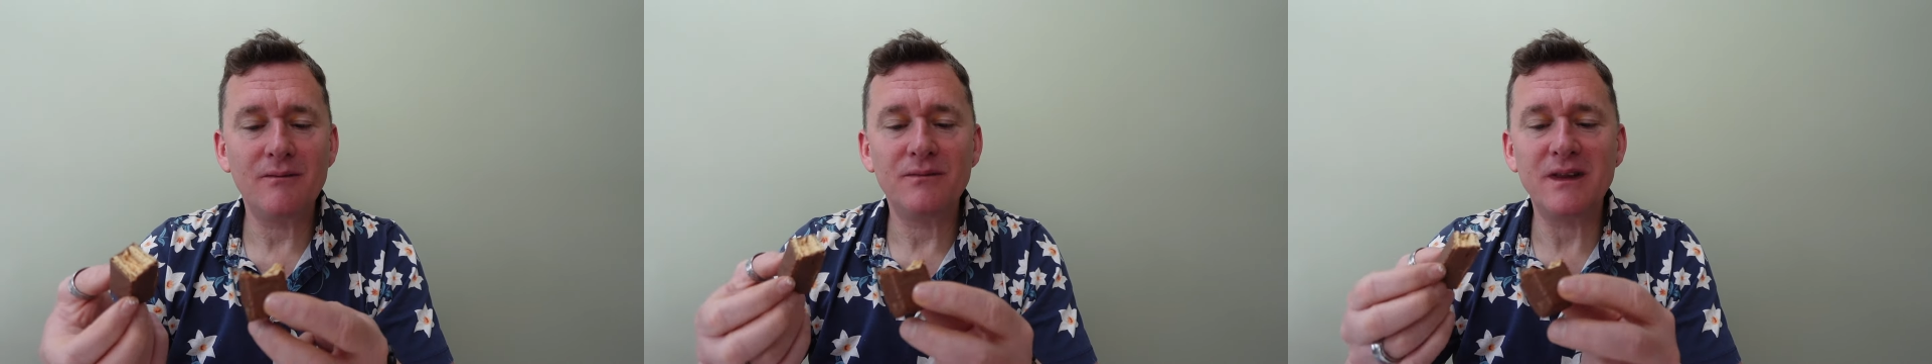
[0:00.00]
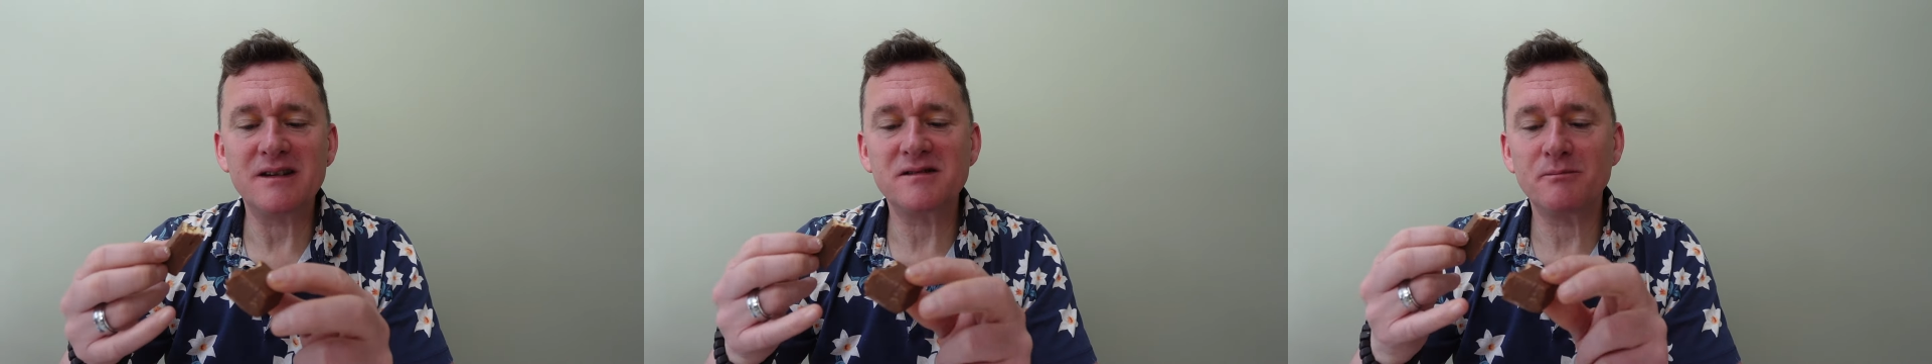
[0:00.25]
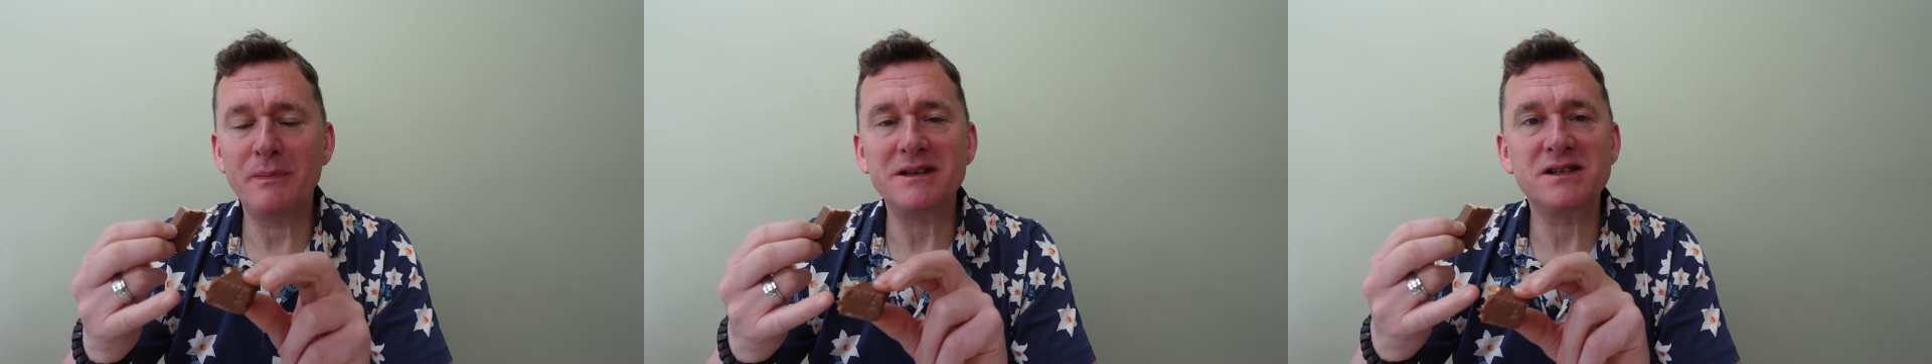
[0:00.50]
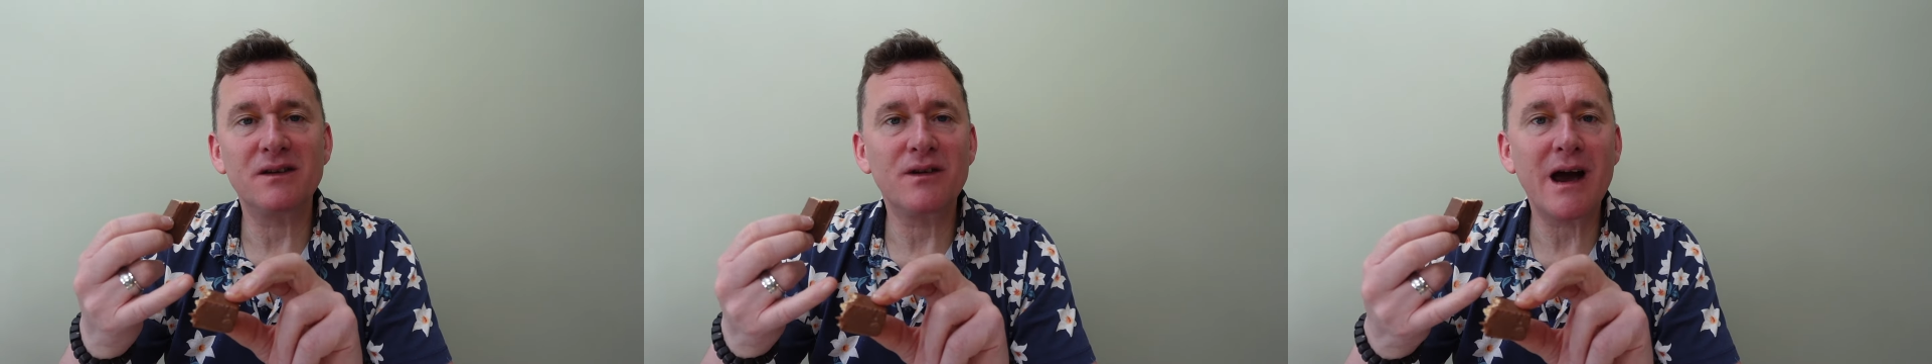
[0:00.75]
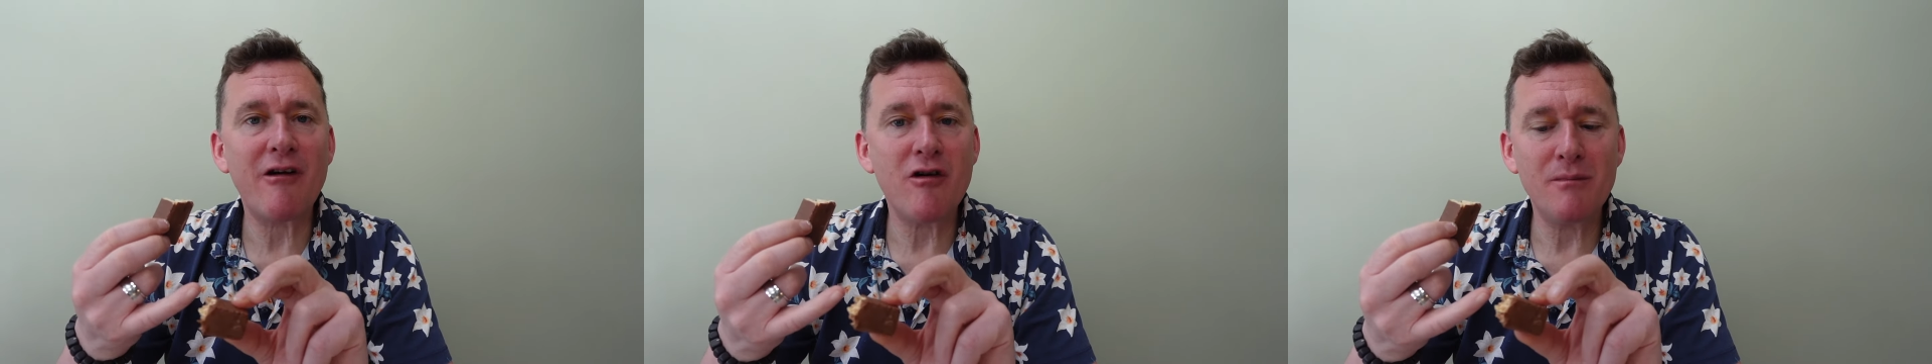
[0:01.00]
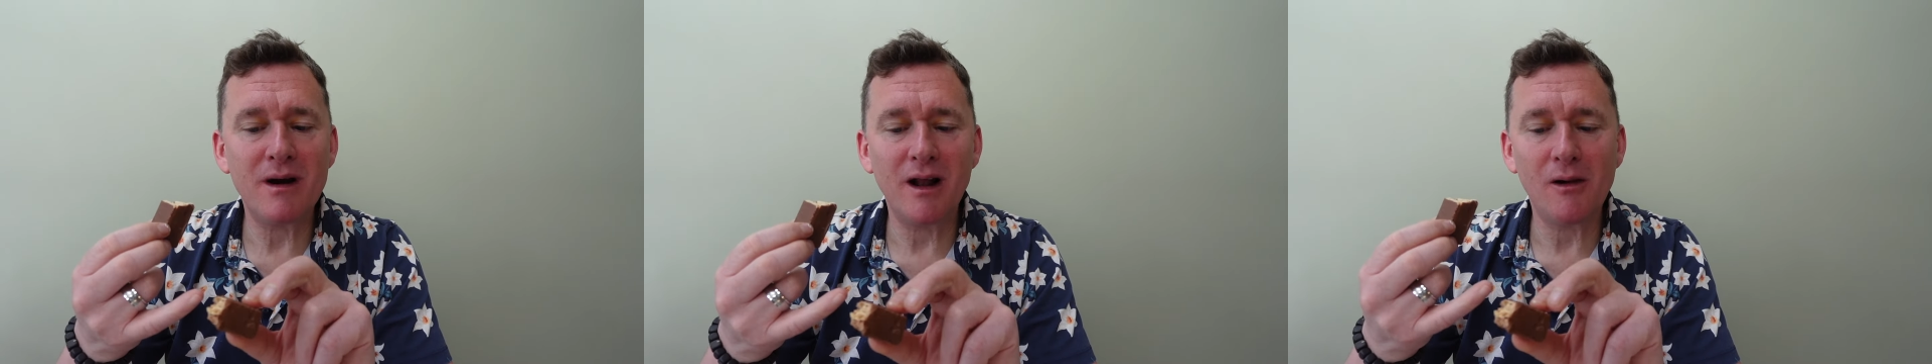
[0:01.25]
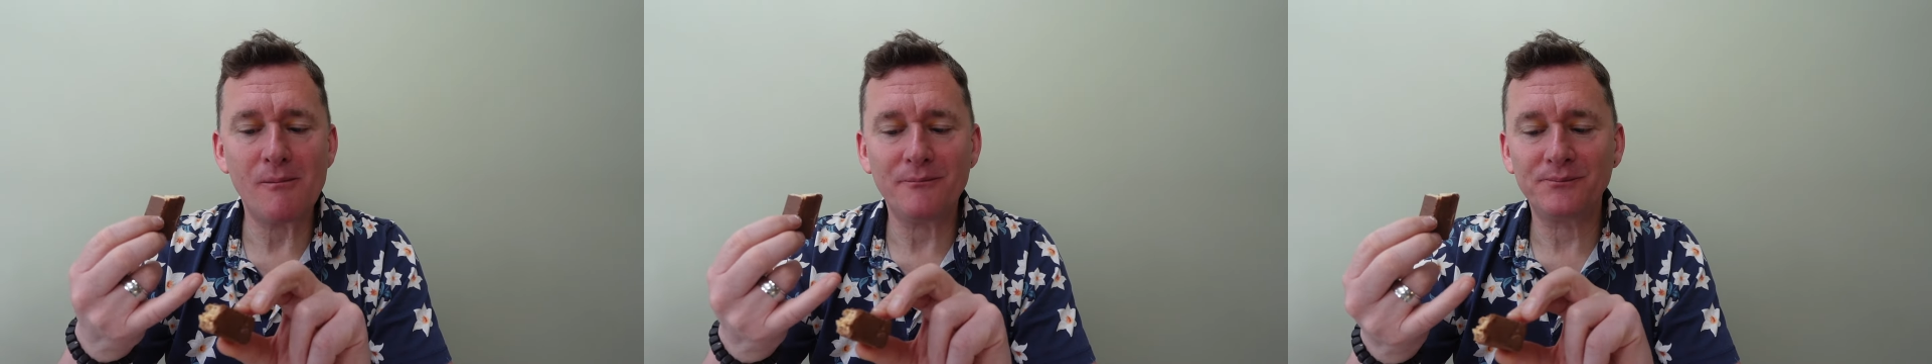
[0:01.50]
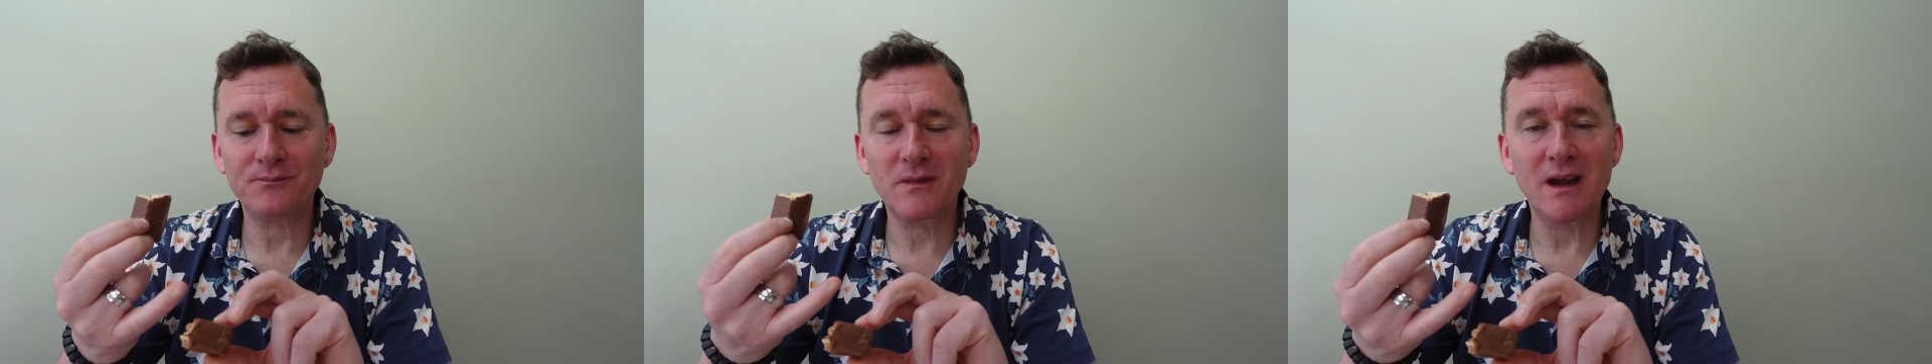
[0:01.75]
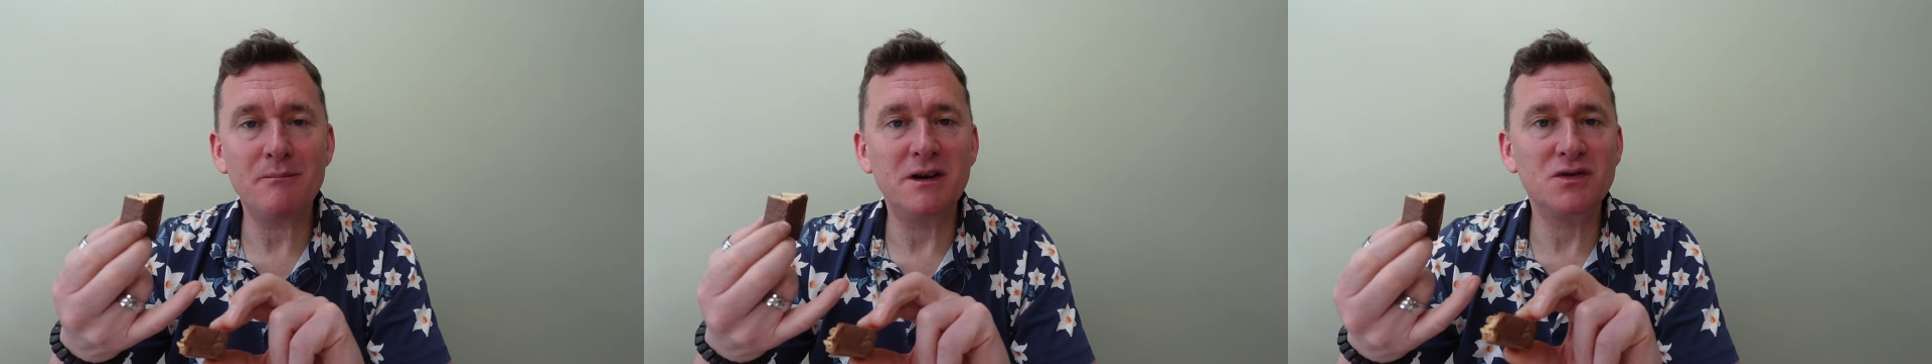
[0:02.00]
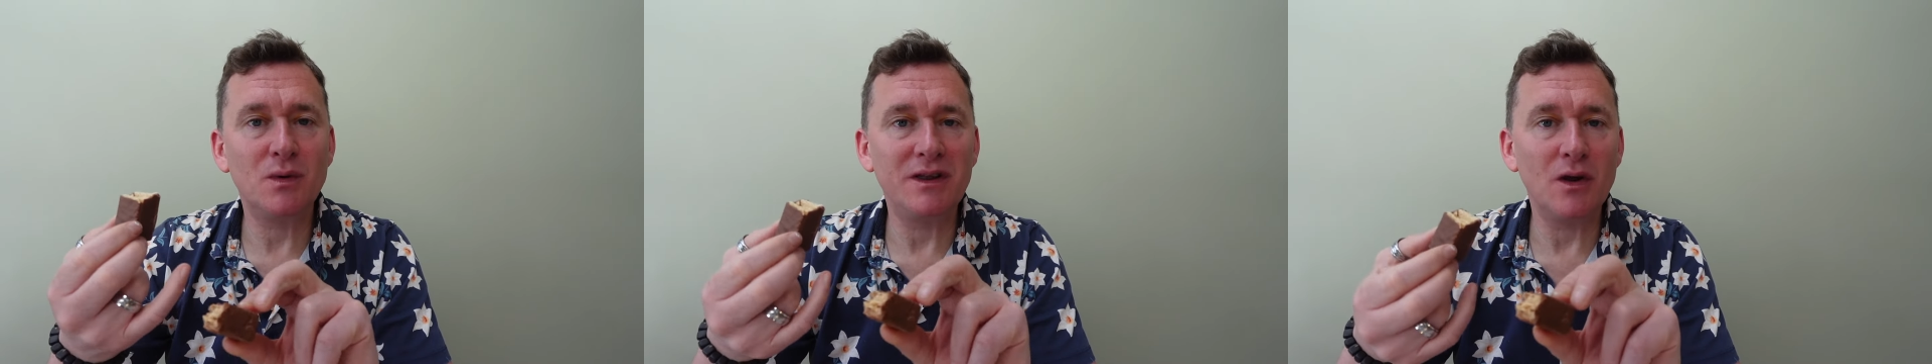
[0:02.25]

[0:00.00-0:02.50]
There's bits of caramel in between